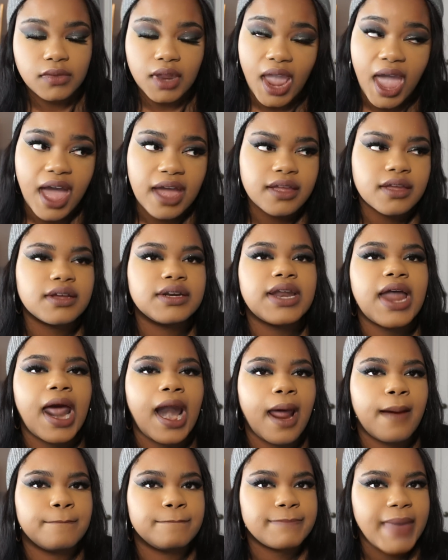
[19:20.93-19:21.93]
I could
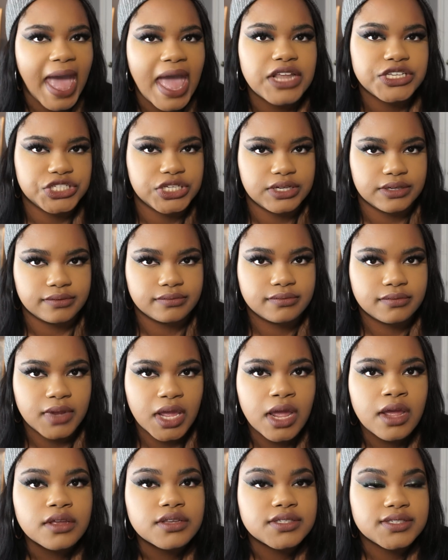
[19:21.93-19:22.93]
not imagine
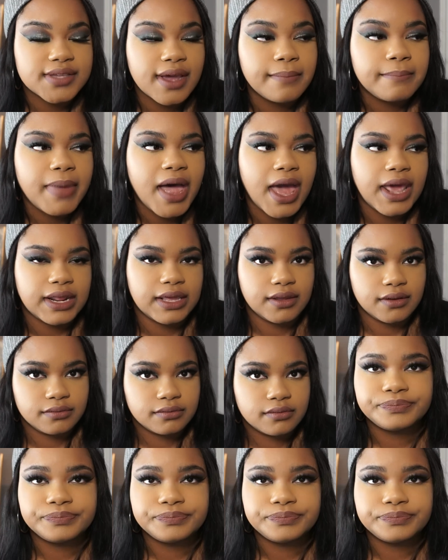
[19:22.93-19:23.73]
somebody,